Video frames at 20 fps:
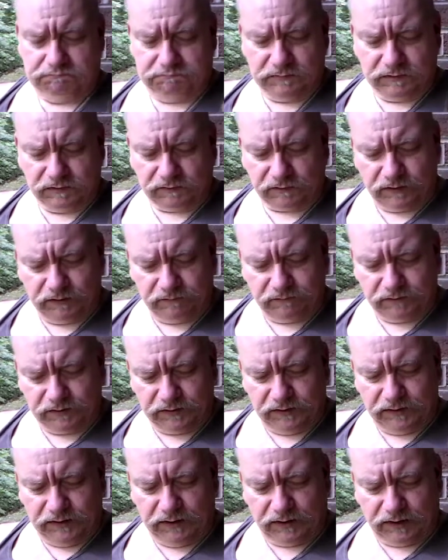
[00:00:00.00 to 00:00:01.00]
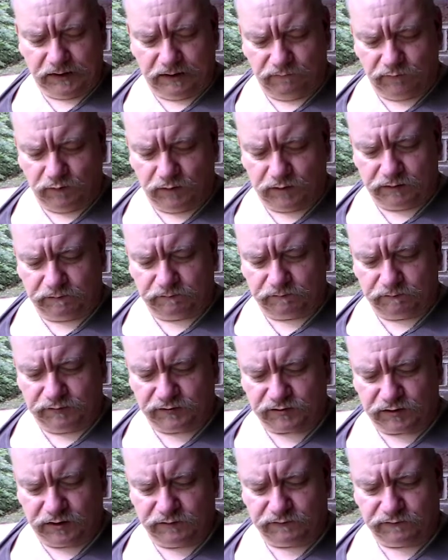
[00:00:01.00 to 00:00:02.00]
That's all you really need. I have one in
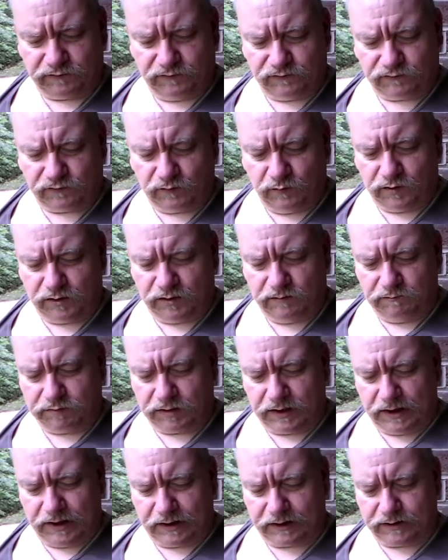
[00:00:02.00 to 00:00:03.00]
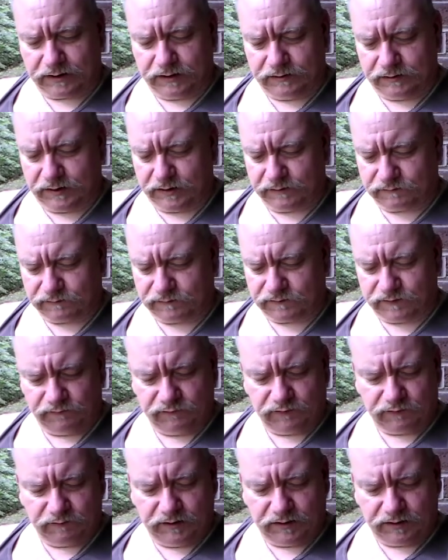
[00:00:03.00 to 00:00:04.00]
chartreuse and one in black, and that
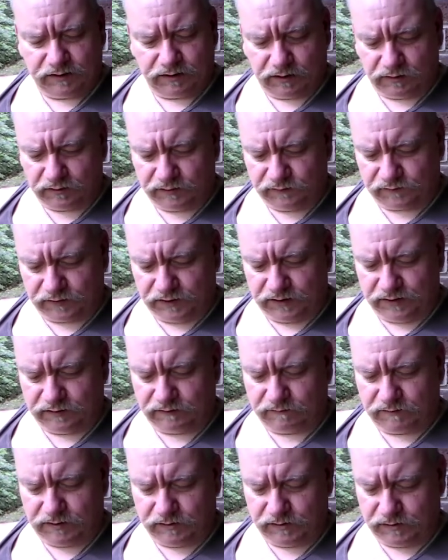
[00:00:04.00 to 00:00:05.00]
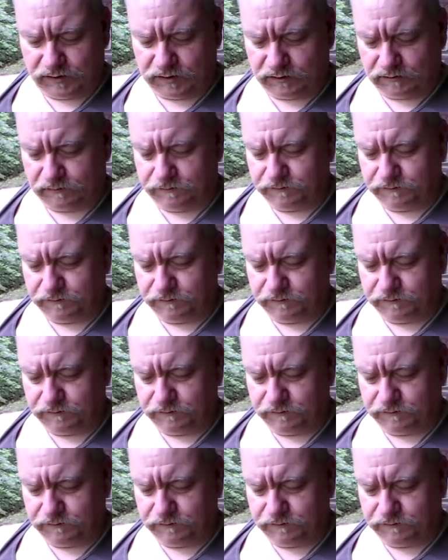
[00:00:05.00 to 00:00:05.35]
seems to be the colors I hit around here.